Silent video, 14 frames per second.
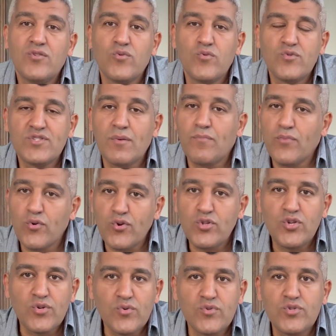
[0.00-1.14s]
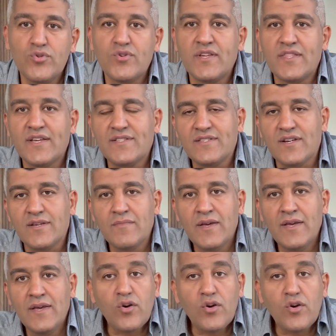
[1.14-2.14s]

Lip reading: to support you during that time.